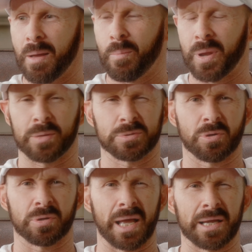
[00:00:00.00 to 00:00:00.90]
but I was
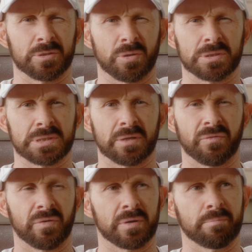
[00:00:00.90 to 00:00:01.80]
agnostic
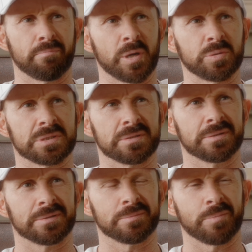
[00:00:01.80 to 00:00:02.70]
for most
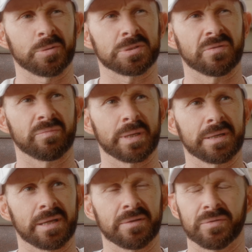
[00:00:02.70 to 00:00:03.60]
of, most of my
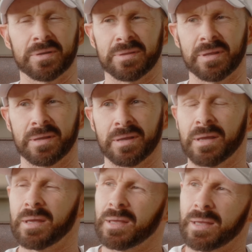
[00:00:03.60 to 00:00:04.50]
life, I think.
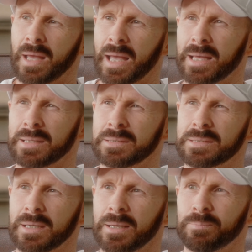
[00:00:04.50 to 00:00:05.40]
And
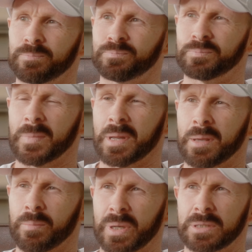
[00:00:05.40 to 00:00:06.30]
um,
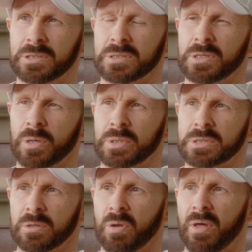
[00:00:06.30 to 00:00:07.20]
but I just
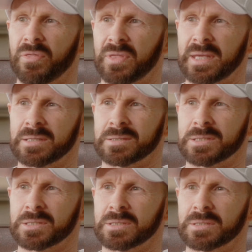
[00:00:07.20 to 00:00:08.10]
noticed a lot of things
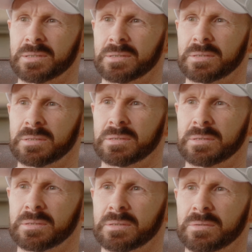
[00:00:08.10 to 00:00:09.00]

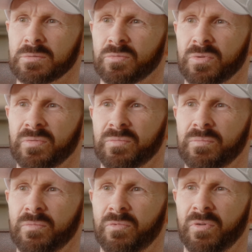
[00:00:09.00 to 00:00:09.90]
re
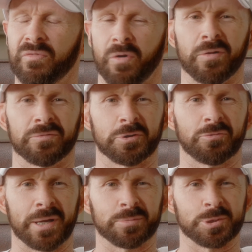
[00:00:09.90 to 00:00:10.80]
revolved
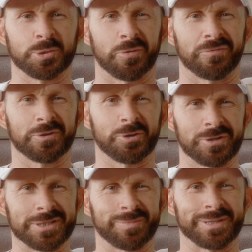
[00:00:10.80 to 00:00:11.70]
around sort of
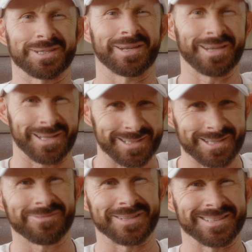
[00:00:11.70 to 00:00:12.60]
Christmas, and I like
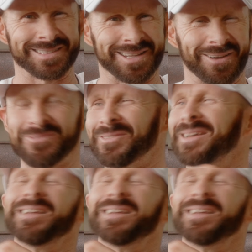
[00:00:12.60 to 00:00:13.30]
giving stuff.